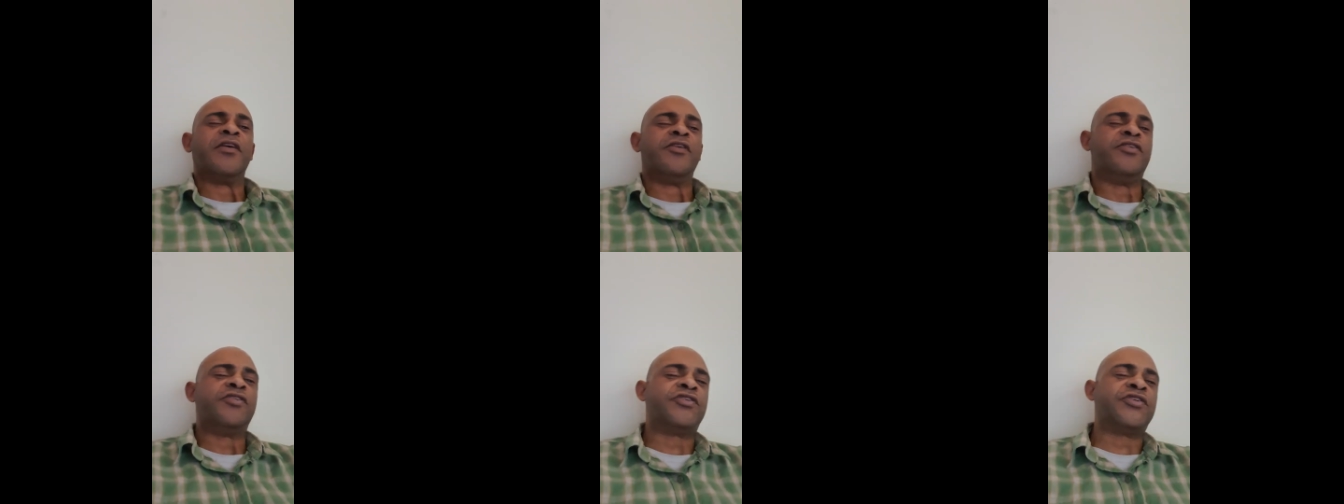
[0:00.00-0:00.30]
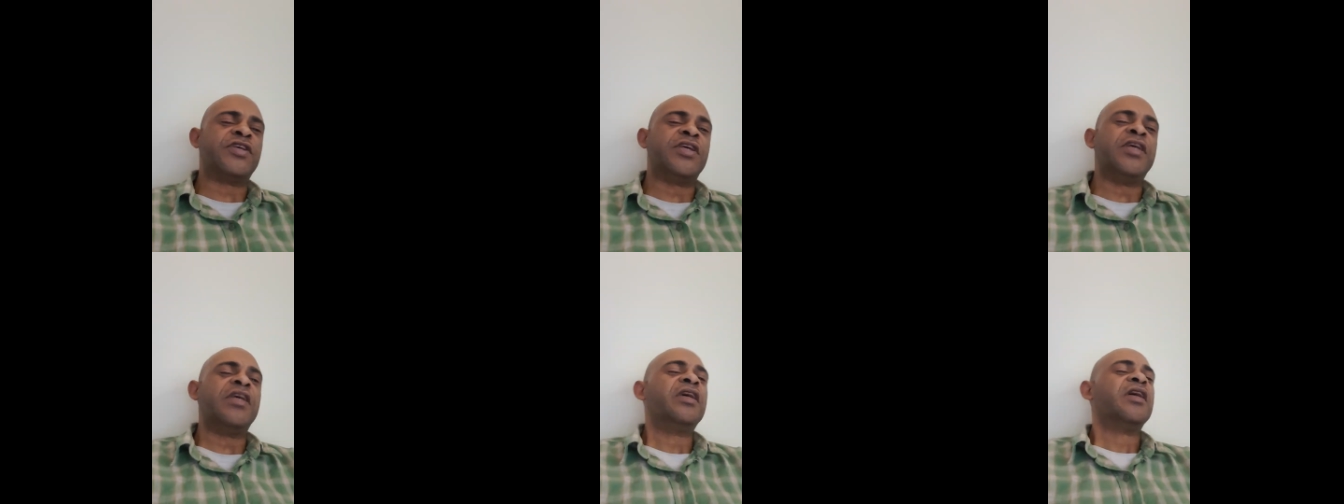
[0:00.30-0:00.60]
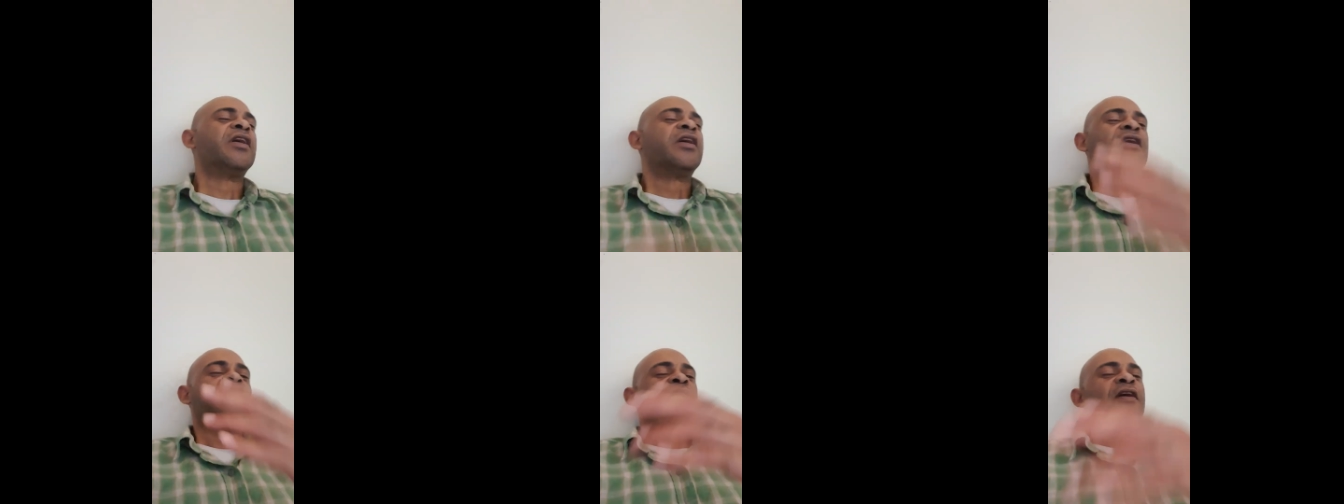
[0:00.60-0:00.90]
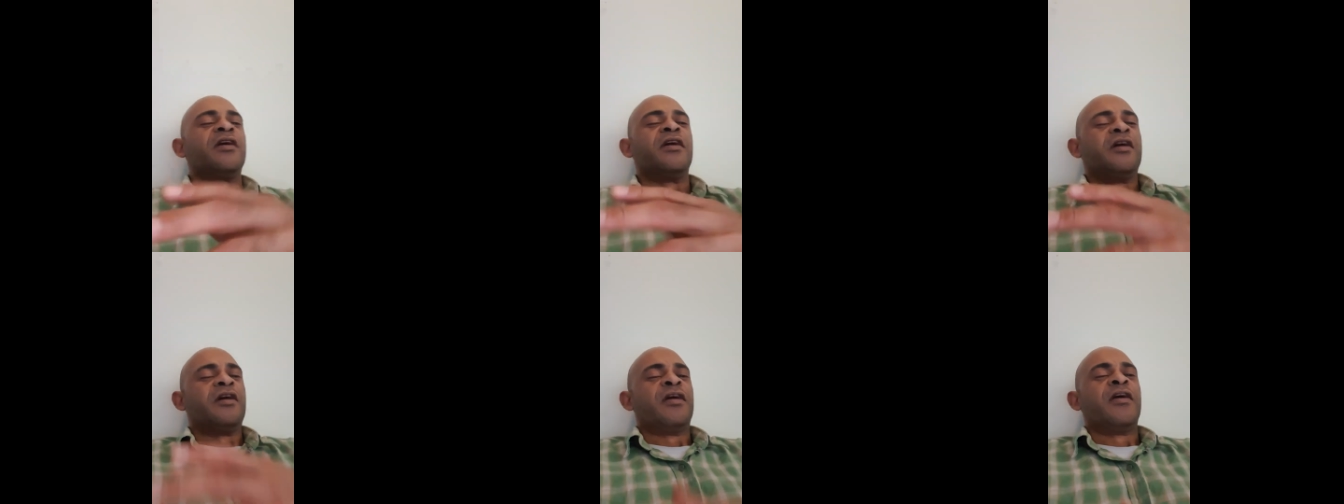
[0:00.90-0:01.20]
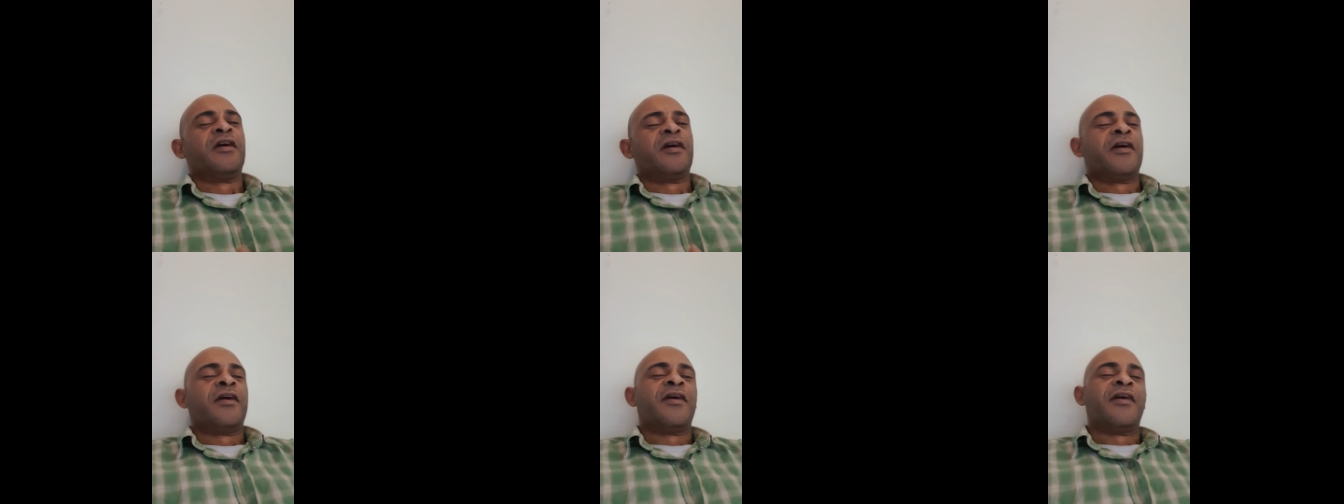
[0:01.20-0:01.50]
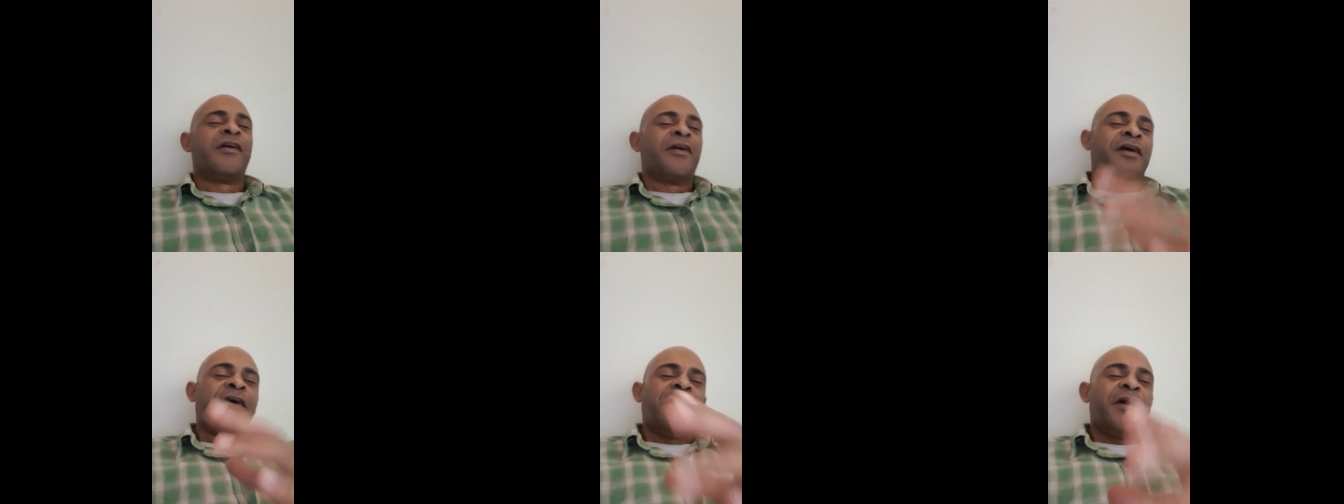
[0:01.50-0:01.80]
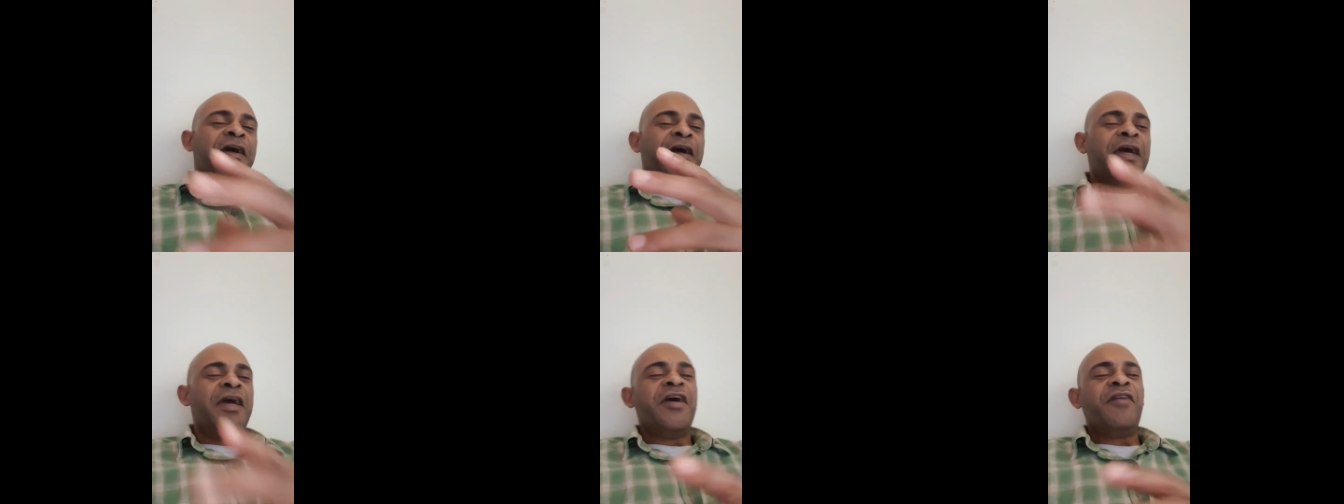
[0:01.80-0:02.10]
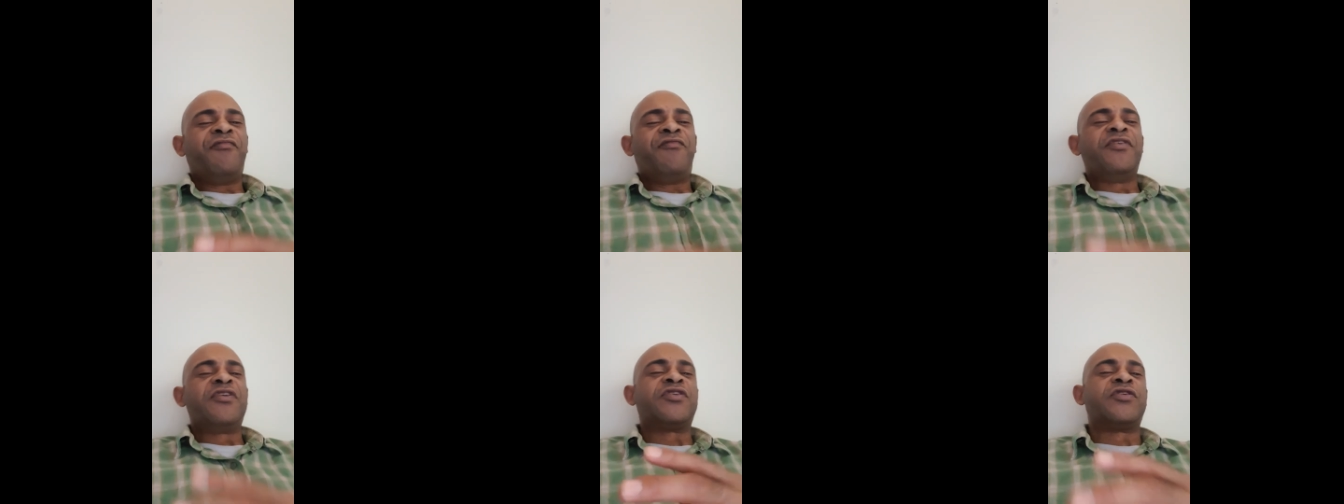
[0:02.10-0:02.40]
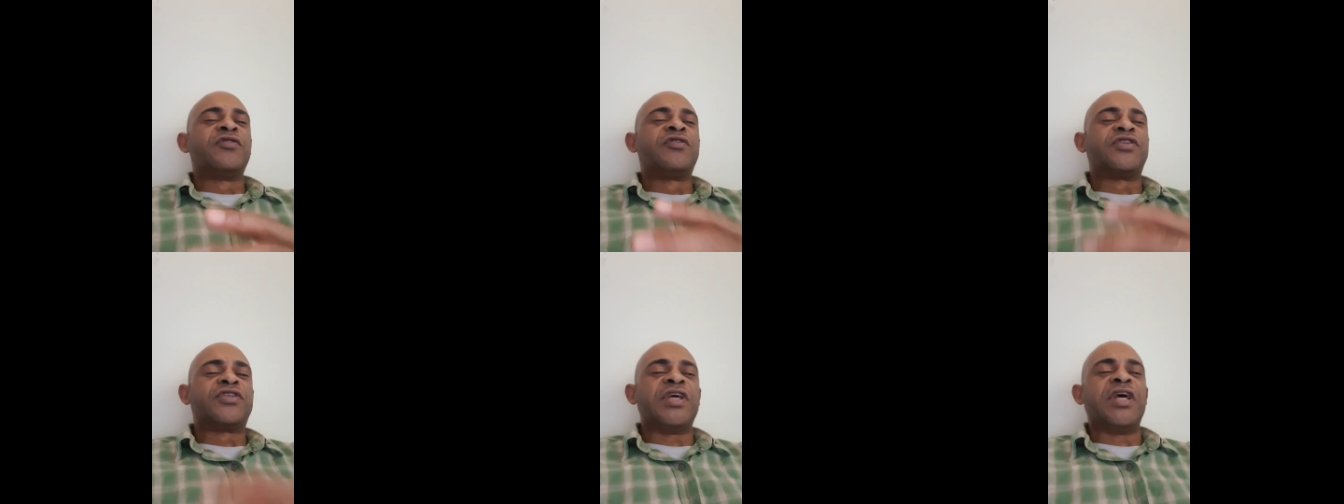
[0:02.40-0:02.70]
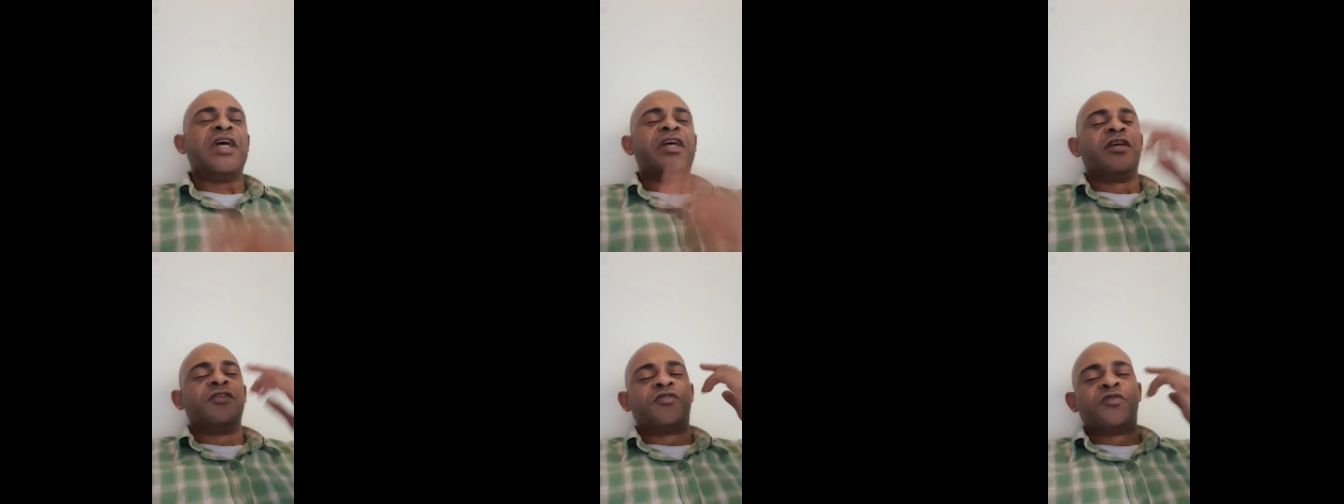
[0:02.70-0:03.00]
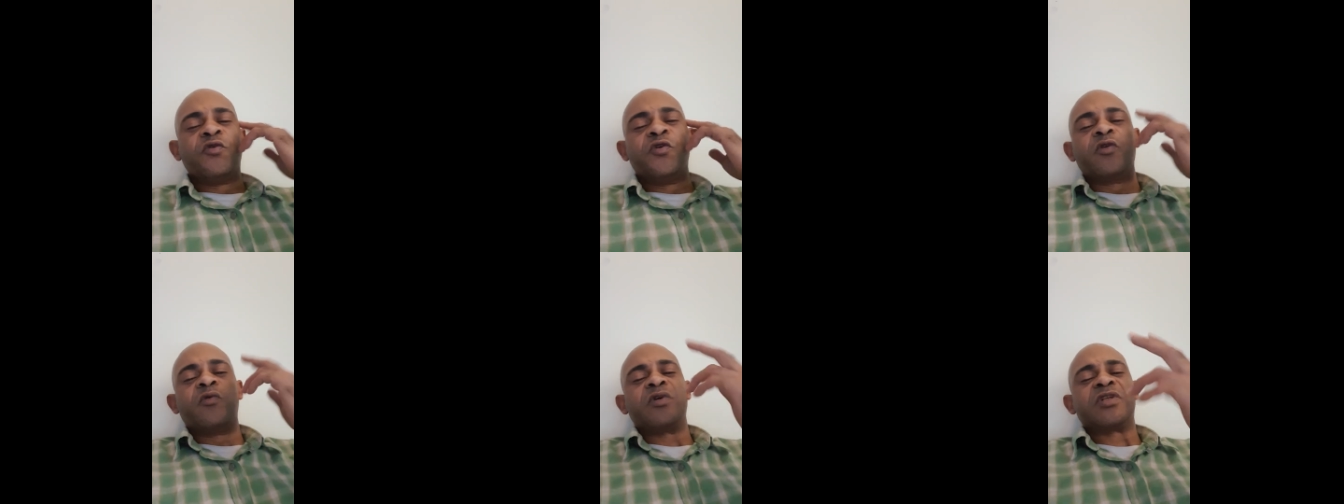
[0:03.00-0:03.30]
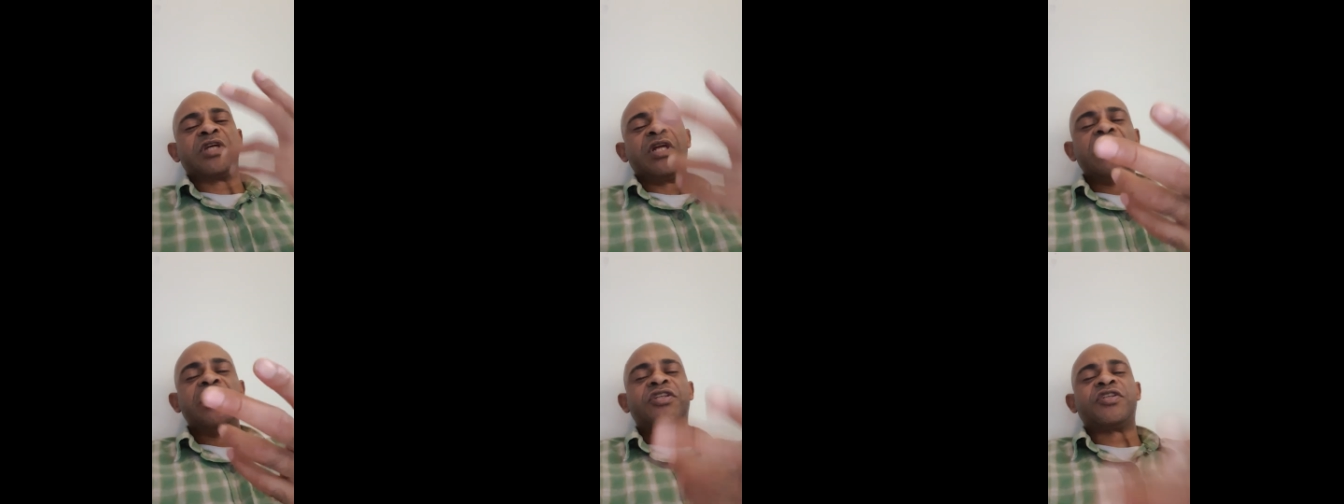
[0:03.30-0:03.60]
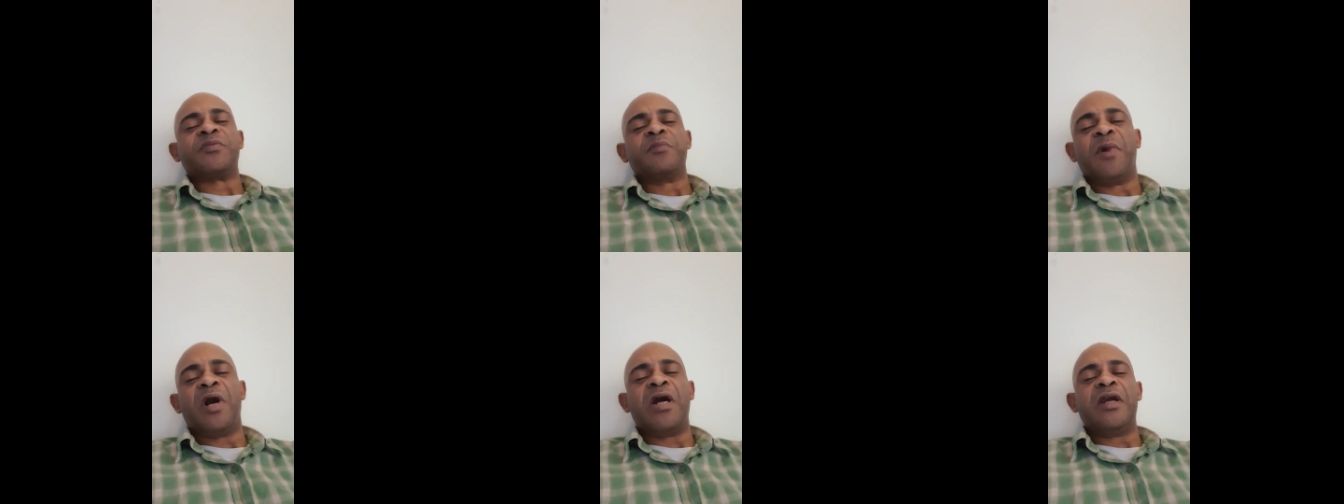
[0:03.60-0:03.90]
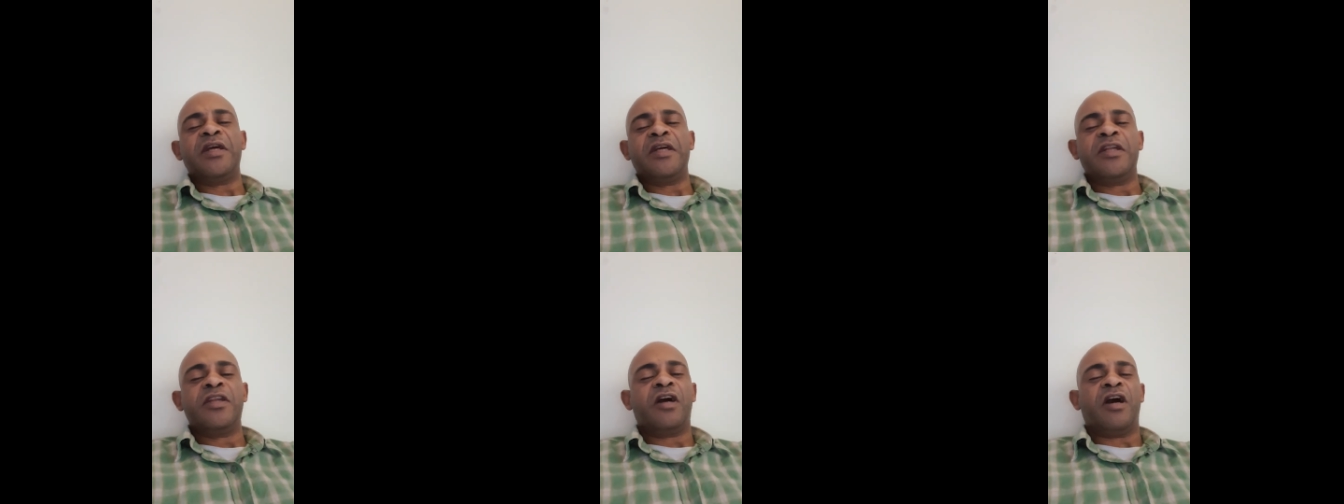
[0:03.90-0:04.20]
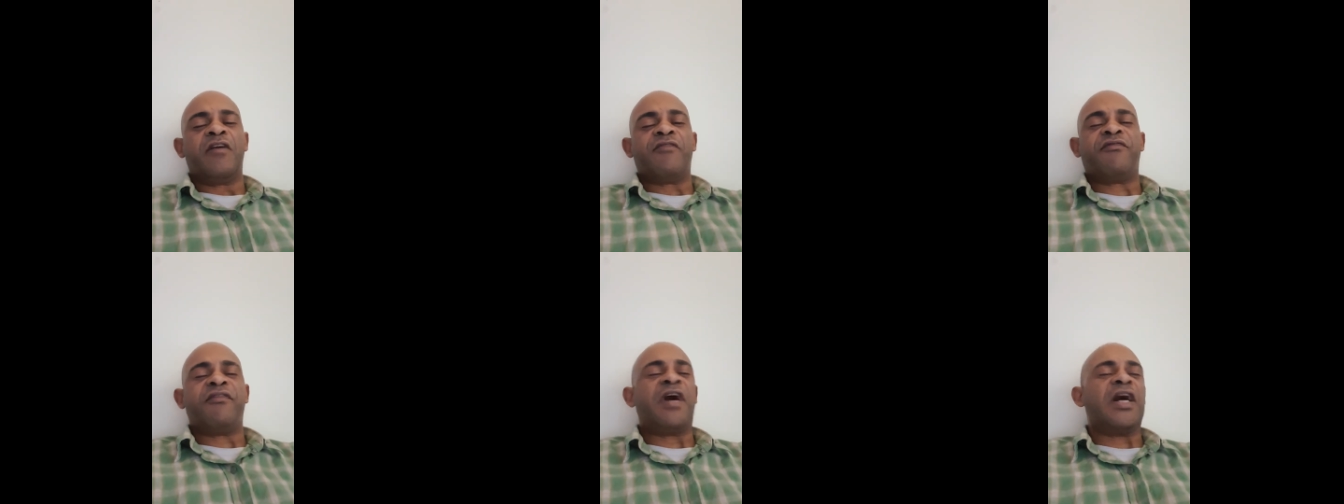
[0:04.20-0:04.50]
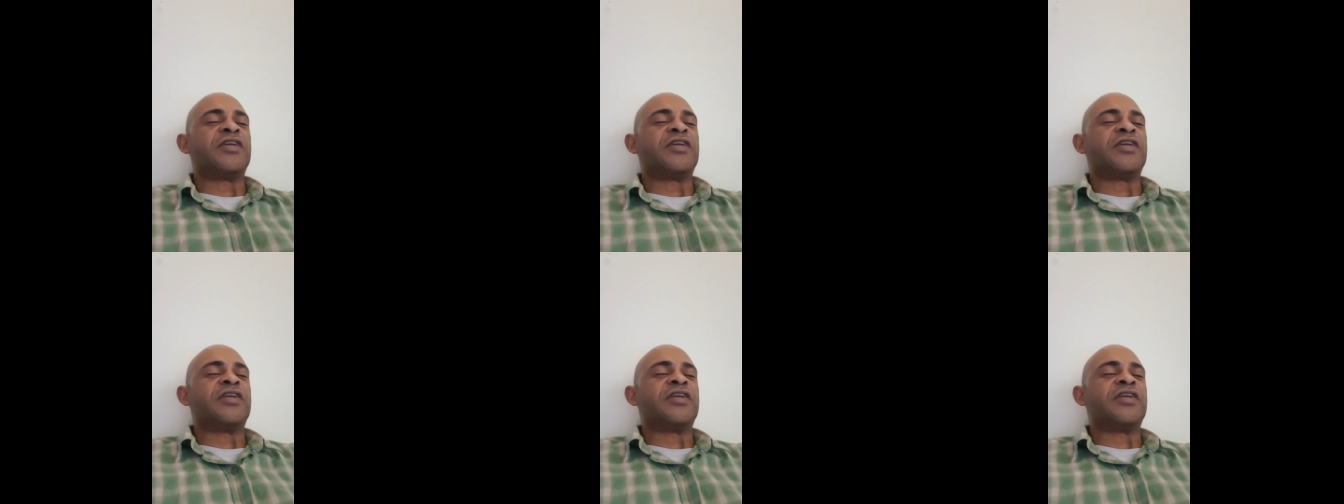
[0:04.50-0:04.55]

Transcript: you see, if it's to say the dude was at least smart enough